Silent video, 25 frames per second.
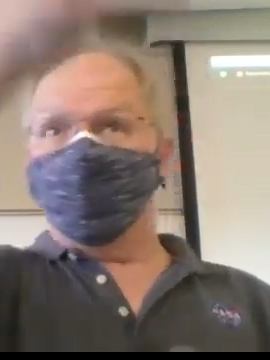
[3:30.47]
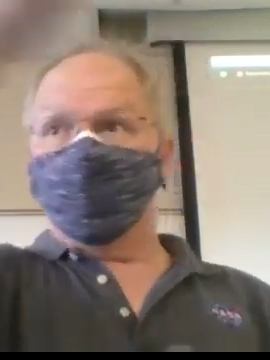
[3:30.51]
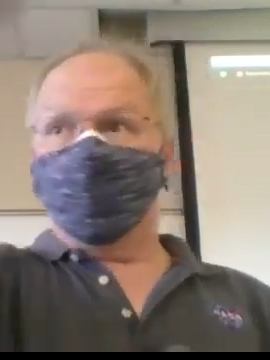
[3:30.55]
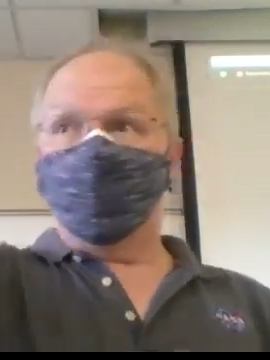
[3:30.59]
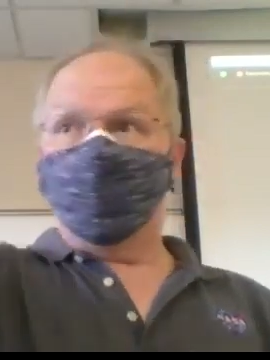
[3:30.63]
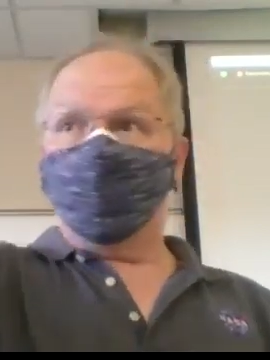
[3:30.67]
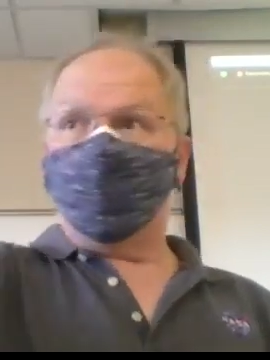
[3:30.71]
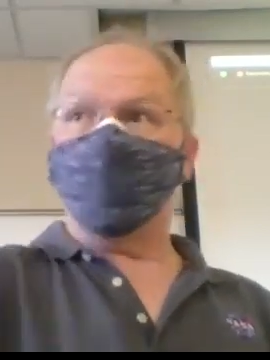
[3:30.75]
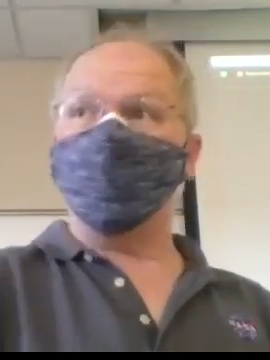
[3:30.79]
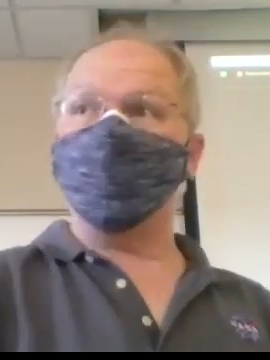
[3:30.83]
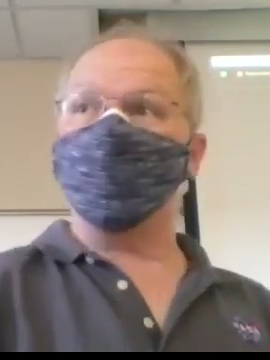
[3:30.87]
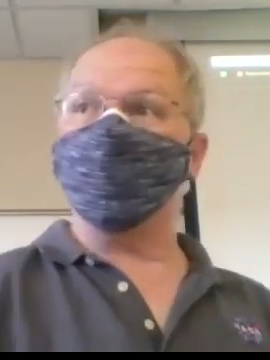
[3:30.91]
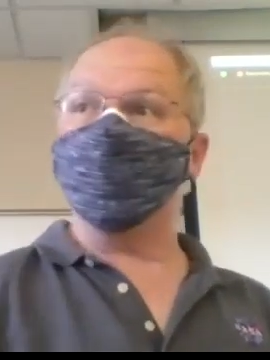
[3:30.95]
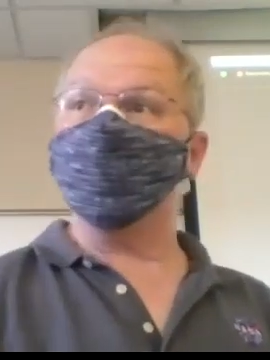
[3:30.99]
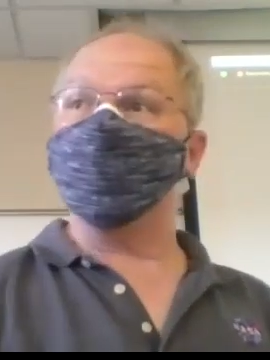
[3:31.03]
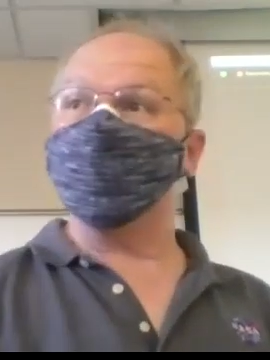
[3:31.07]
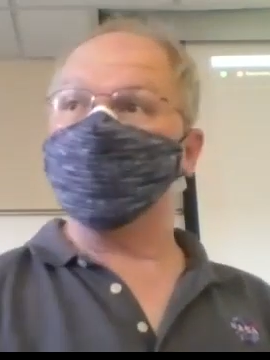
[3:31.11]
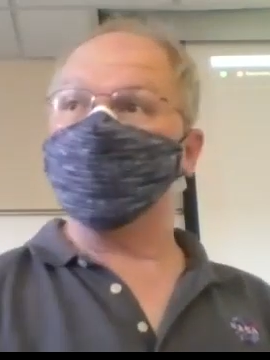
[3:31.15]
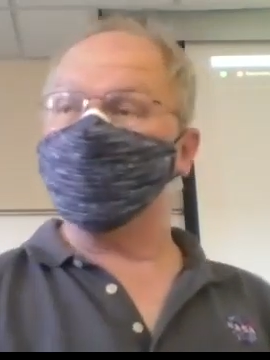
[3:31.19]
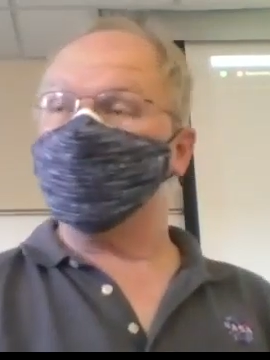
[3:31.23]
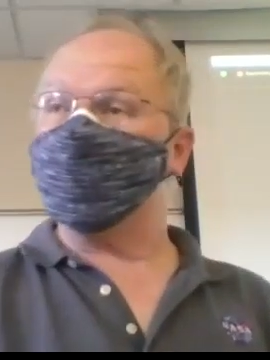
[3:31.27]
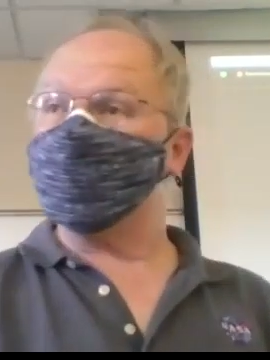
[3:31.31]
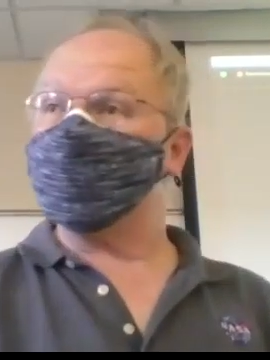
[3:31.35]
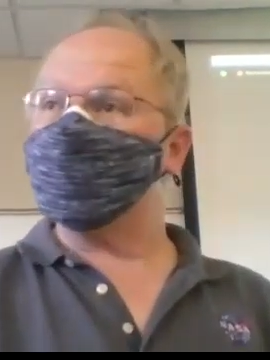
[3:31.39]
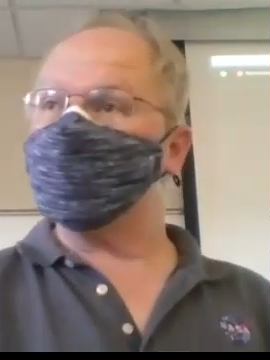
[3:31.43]
play them to
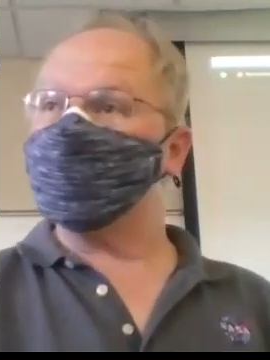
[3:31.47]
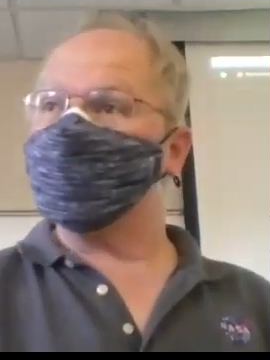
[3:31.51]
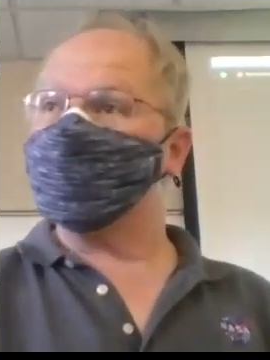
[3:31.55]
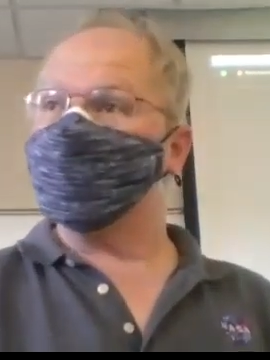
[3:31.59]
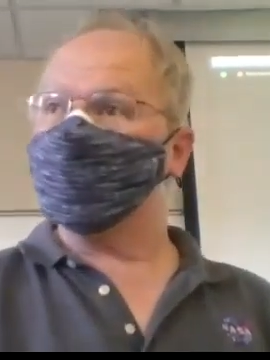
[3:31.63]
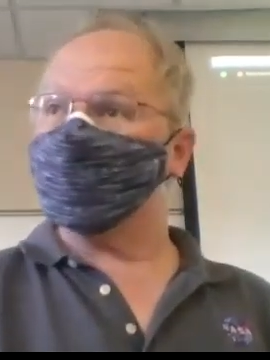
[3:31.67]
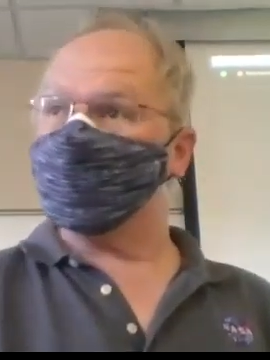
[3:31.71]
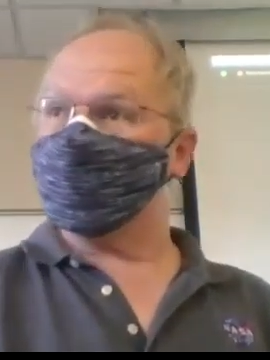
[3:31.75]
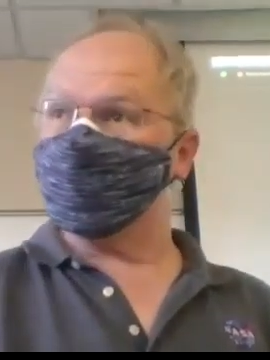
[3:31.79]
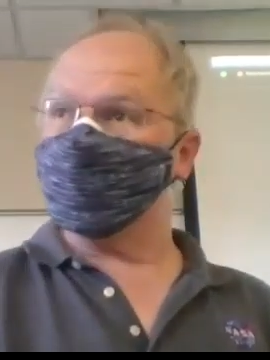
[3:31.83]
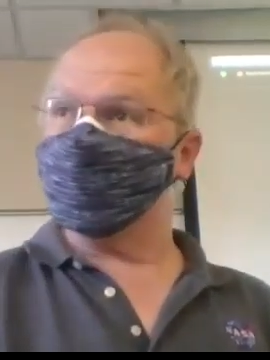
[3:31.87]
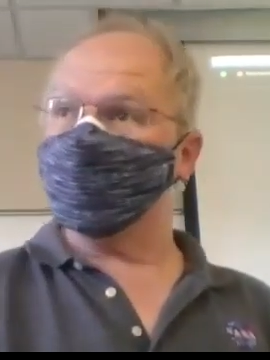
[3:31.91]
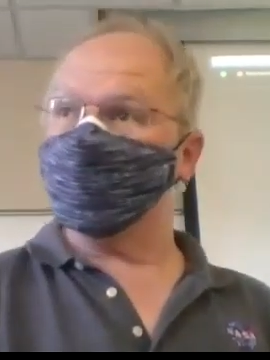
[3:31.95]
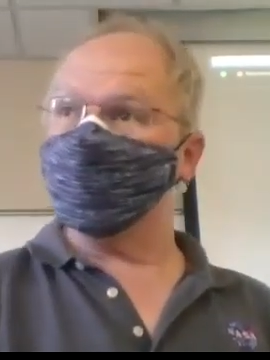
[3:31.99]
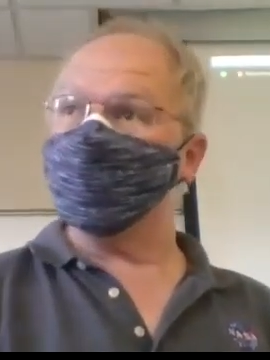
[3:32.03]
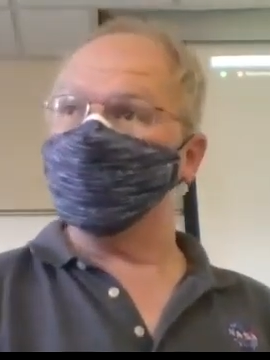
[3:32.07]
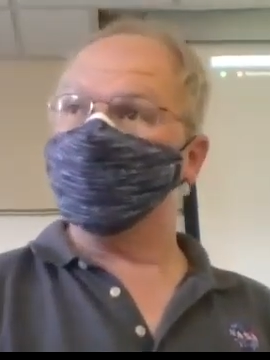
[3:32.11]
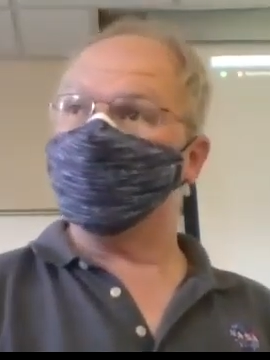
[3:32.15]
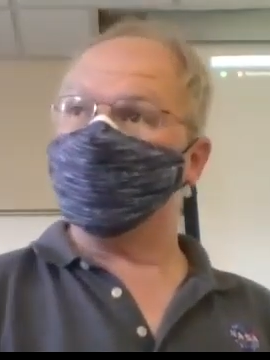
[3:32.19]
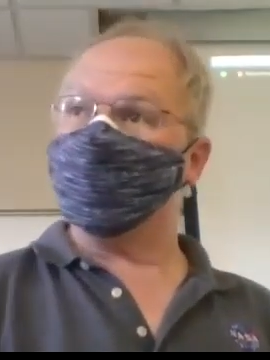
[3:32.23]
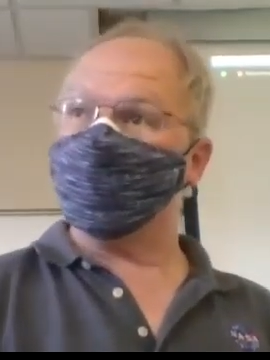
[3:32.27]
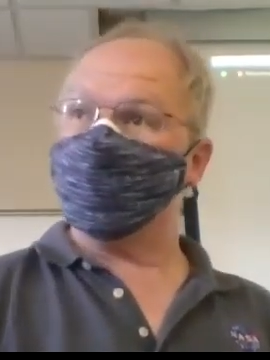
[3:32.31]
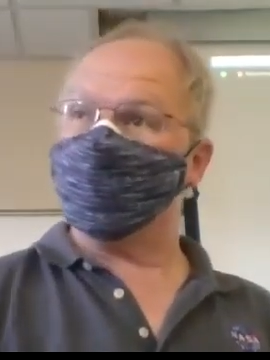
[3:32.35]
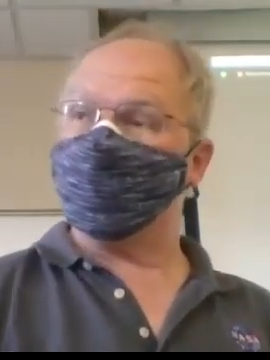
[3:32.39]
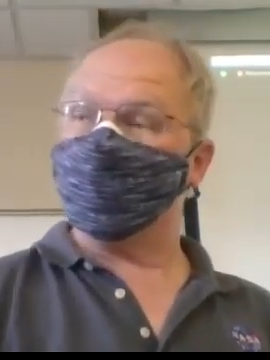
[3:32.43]
this Zoom room,
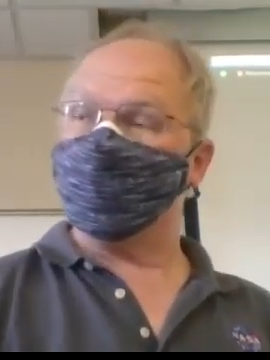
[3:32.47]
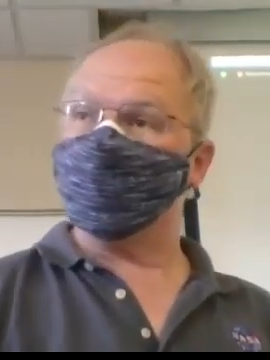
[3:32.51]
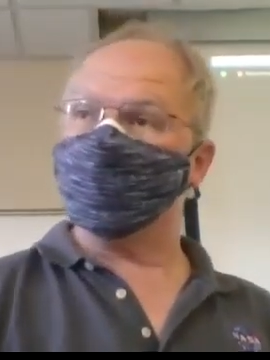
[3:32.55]
play them